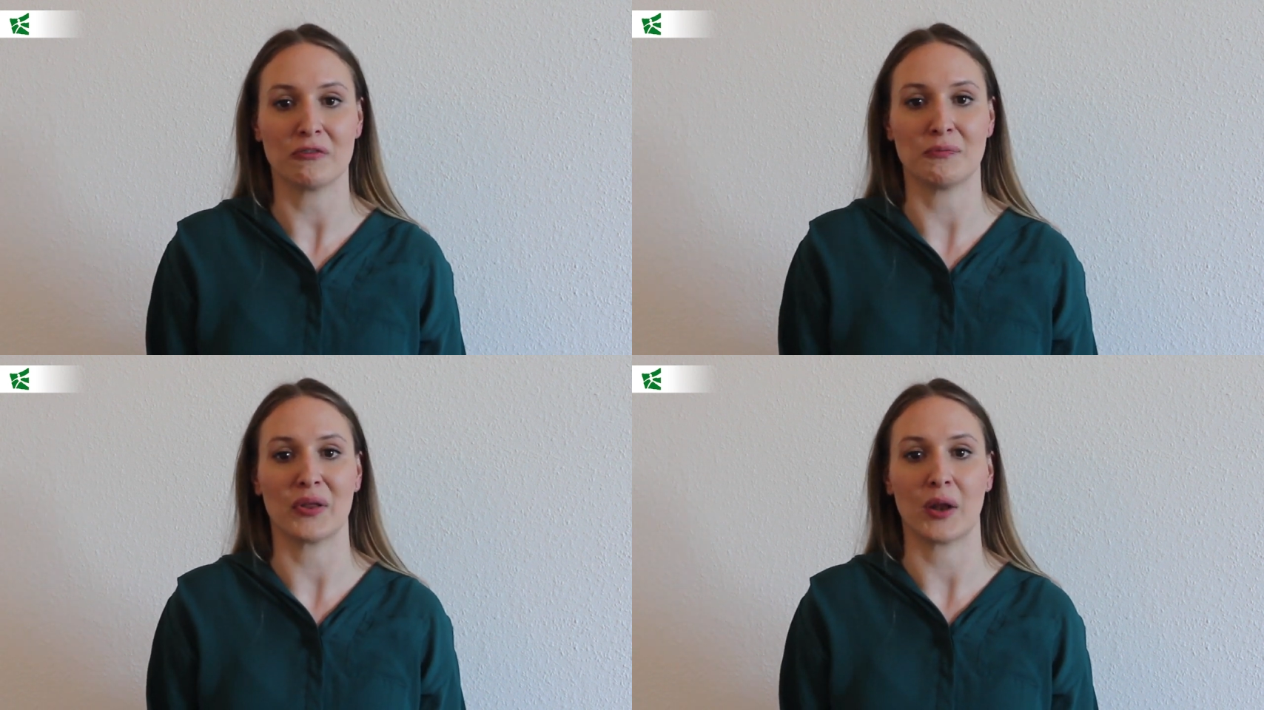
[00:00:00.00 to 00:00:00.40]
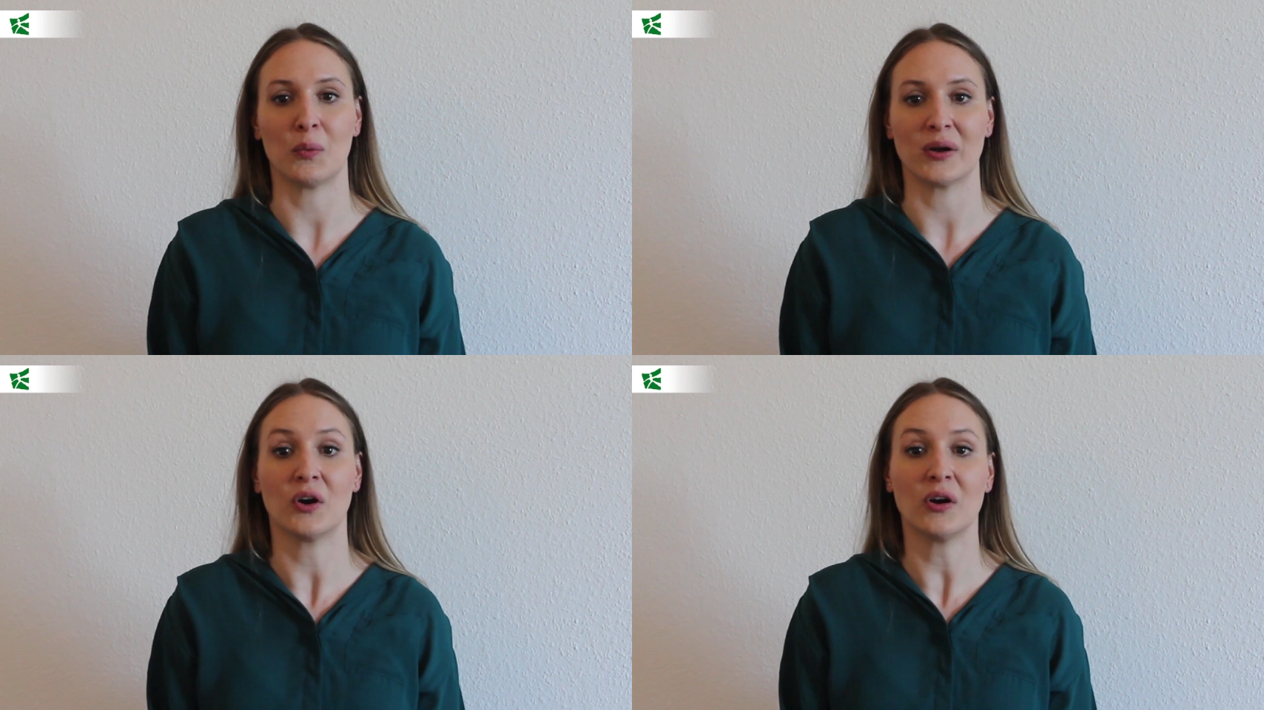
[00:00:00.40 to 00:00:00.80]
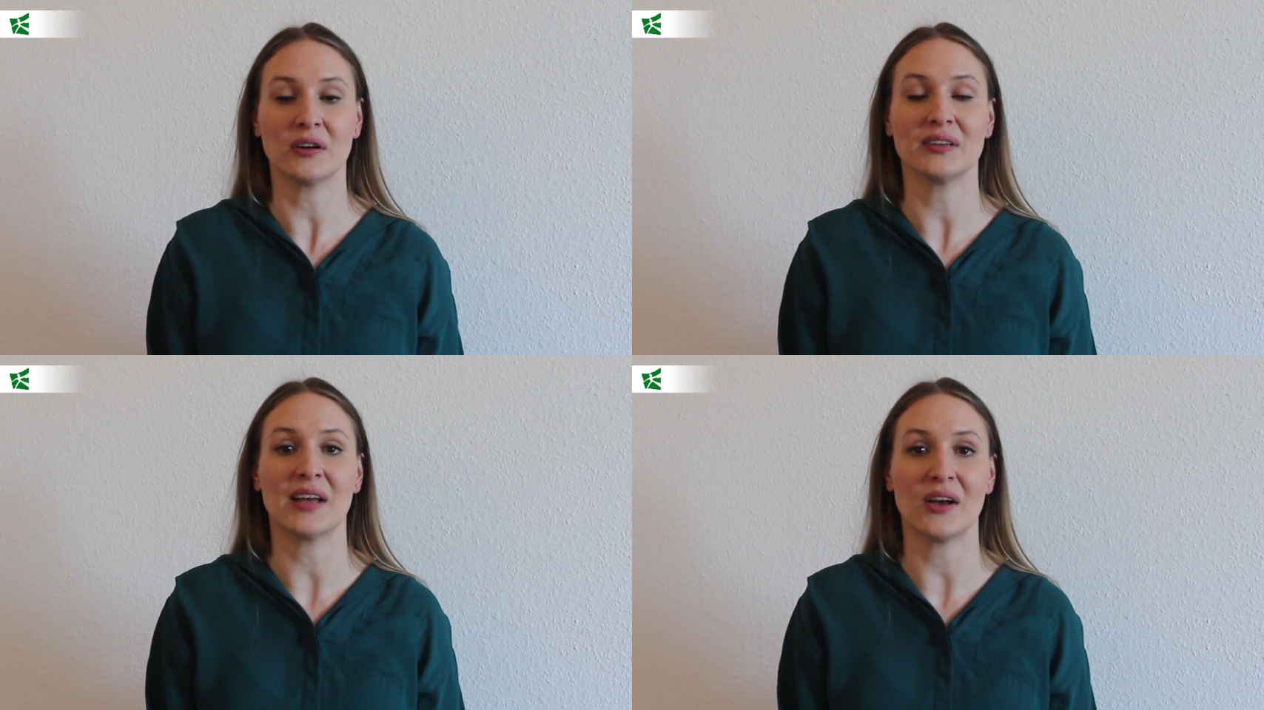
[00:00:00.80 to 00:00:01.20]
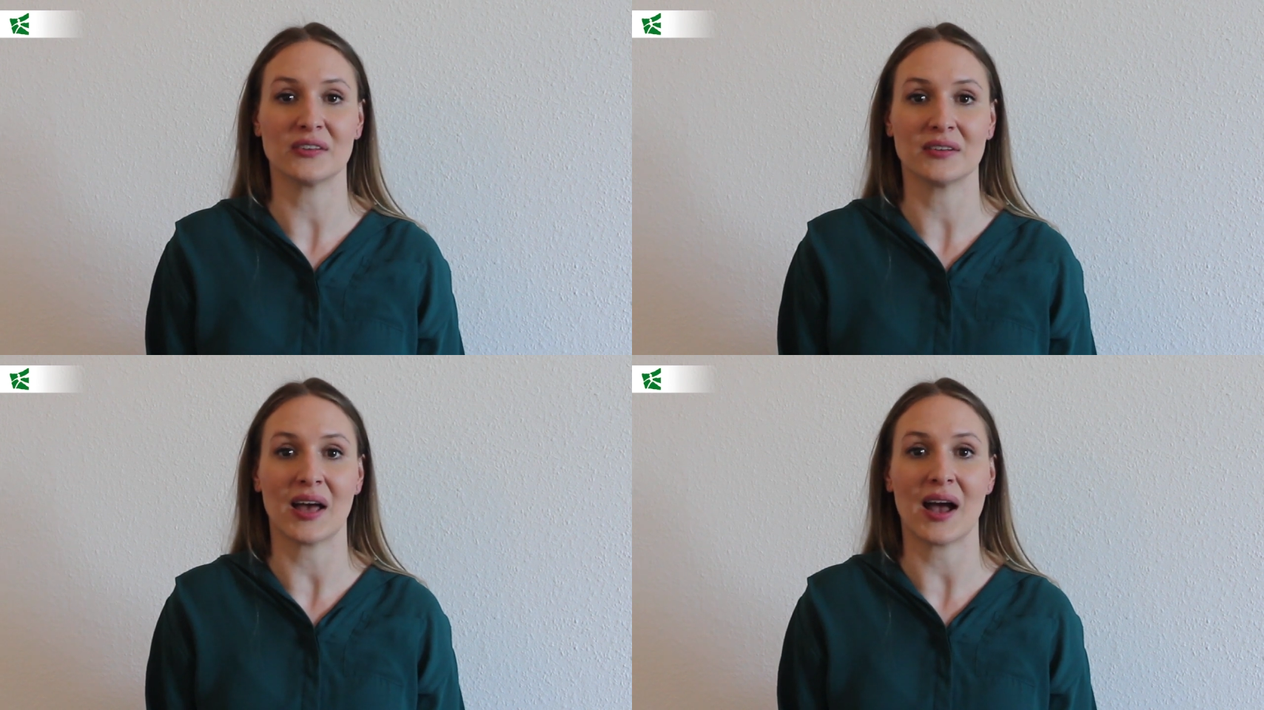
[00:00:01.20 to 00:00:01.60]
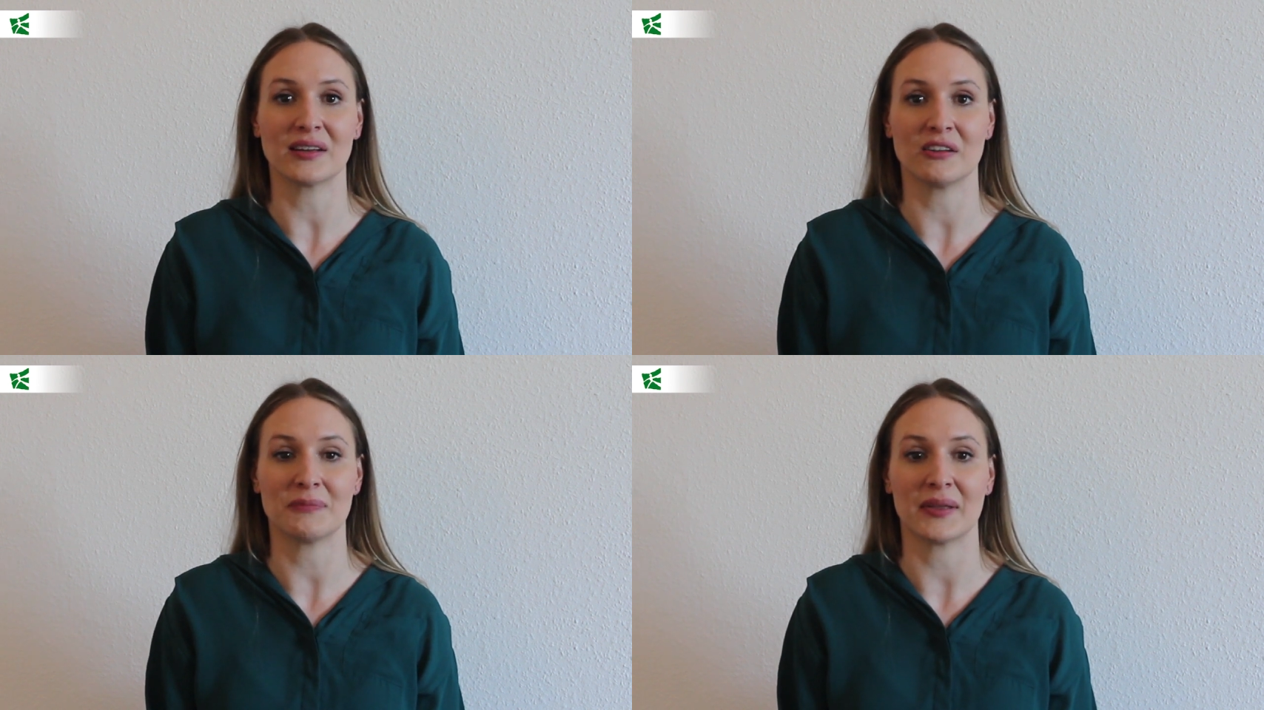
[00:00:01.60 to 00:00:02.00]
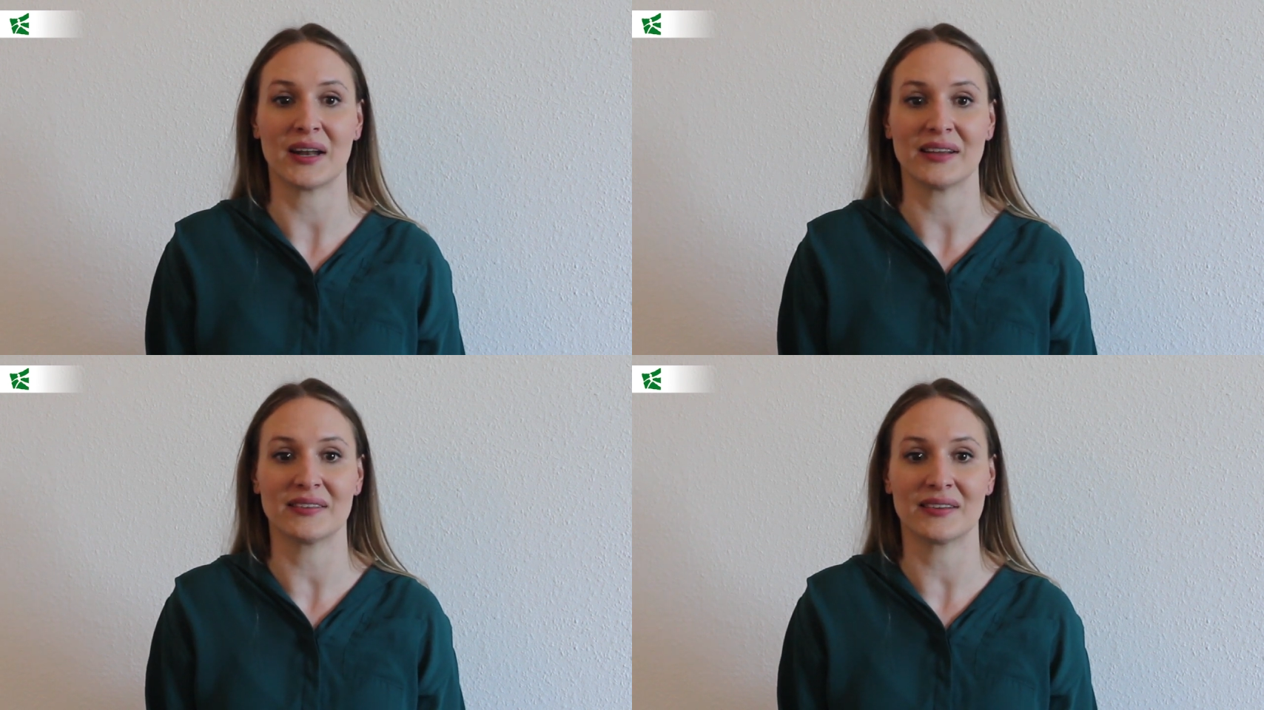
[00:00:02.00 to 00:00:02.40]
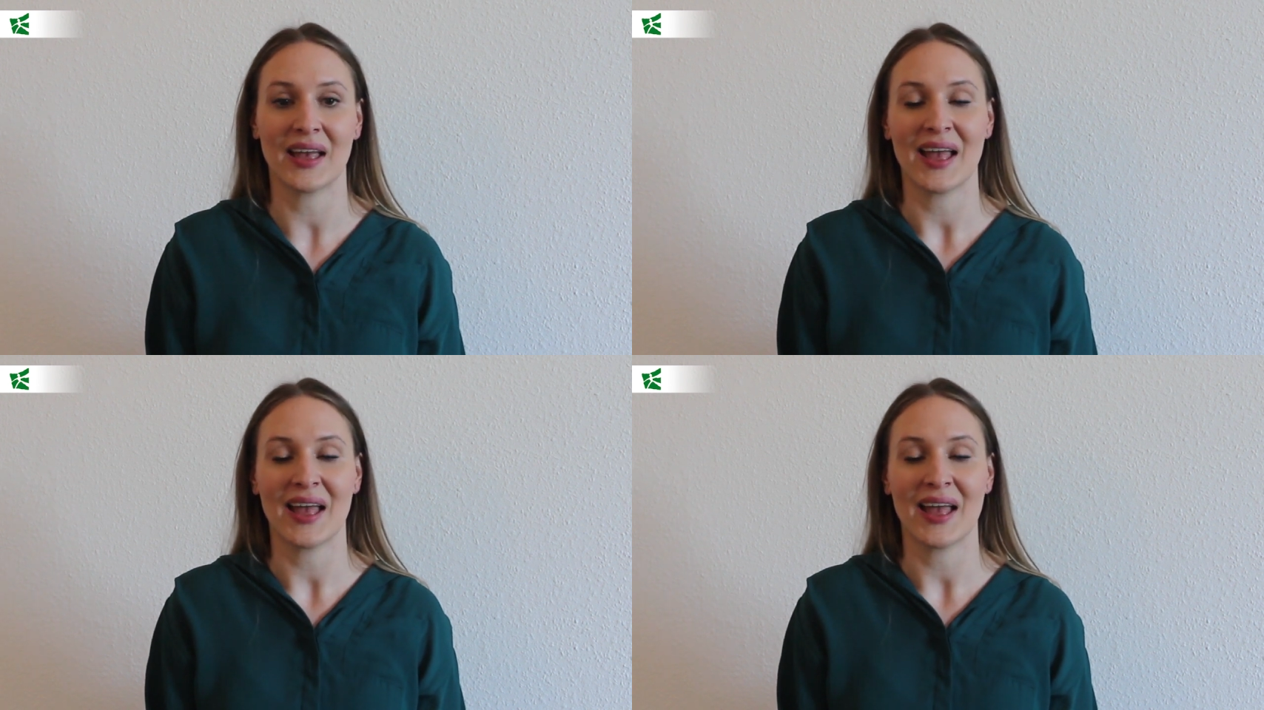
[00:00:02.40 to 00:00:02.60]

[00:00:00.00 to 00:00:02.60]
of more than 100,000 active panelists,